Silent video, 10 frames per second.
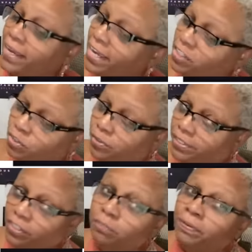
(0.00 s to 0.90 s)
I got you
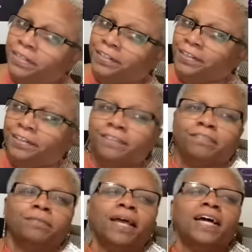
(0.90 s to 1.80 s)
in there. You've been in there
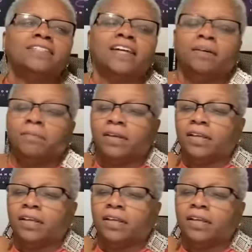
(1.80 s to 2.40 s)
from last time.